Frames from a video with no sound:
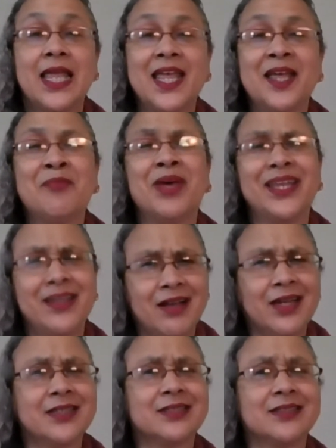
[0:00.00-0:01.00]
And my
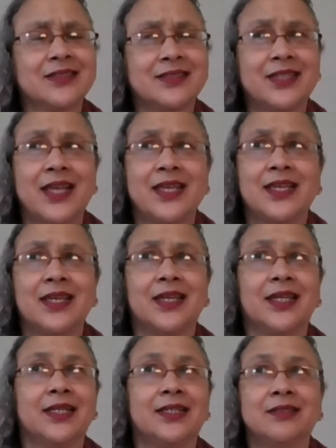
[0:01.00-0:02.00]
youngest is
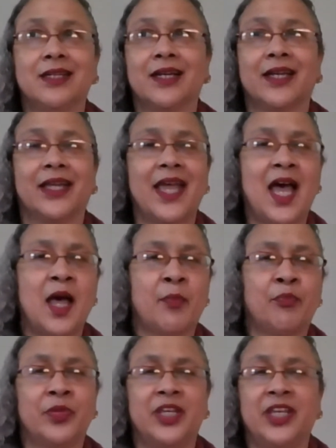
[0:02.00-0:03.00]
taking a
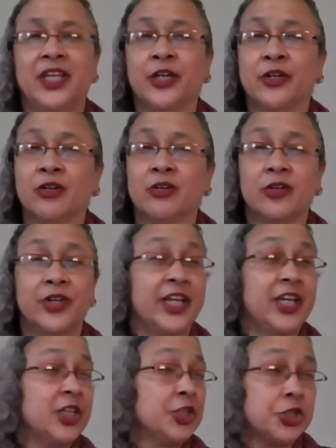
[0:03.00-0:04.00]
gap
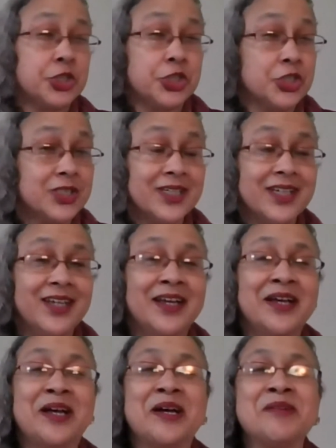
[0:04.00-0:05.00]
year-ish,
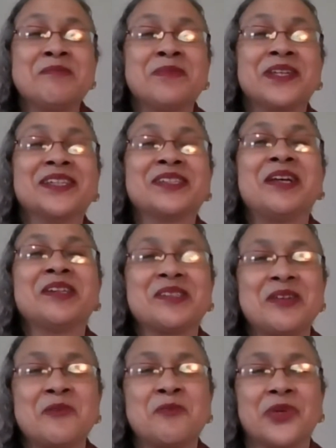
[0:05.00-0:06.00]
but he's
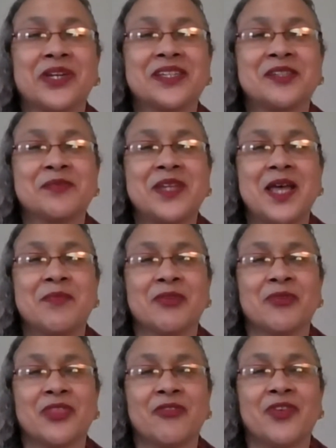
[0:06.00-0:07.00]
also putting some time
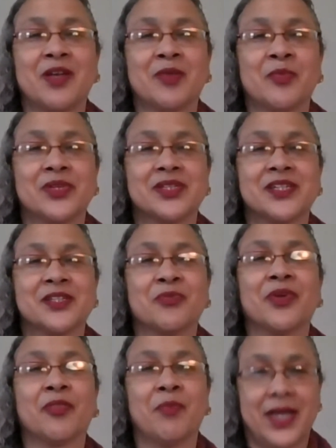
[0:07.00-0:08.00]
in with the family business
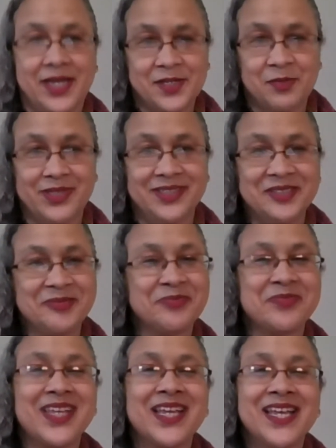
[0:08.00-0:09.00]
with my husband.
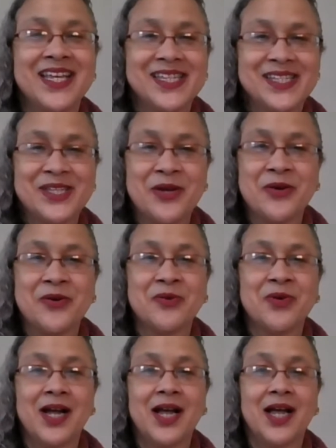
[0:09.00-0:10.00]

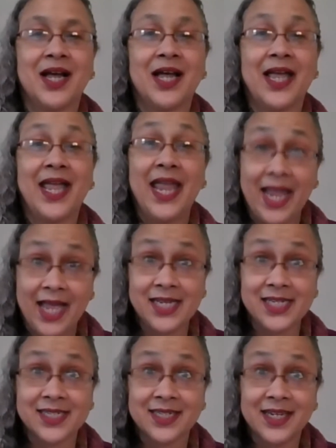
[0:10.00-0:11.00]
So,
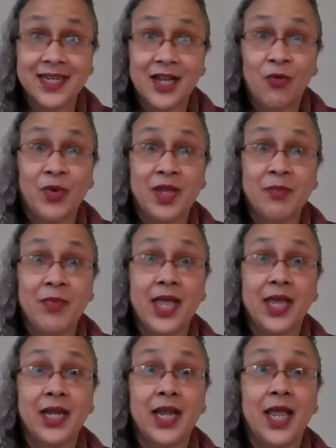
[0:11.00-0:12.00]
and we
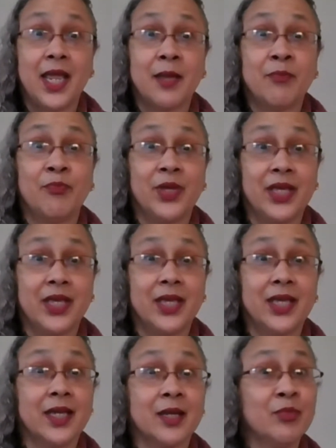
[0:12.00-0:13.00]
made a
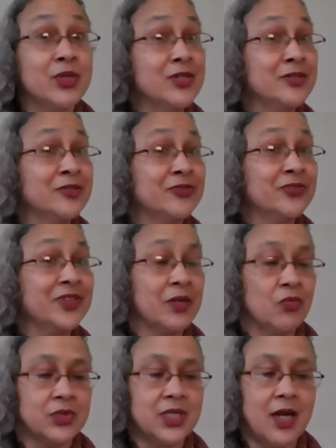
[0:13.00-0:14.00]
big move,
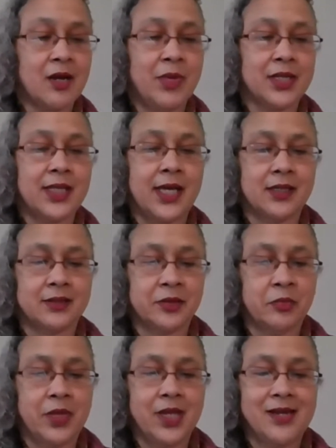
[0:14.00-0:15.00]
and we'll talk about that in a
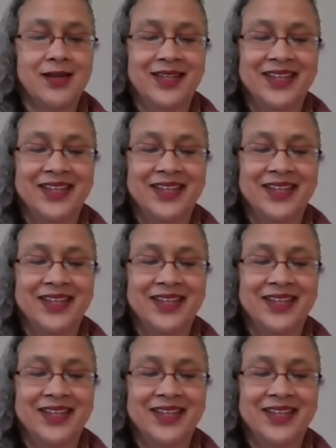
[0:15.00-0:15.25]
little bit.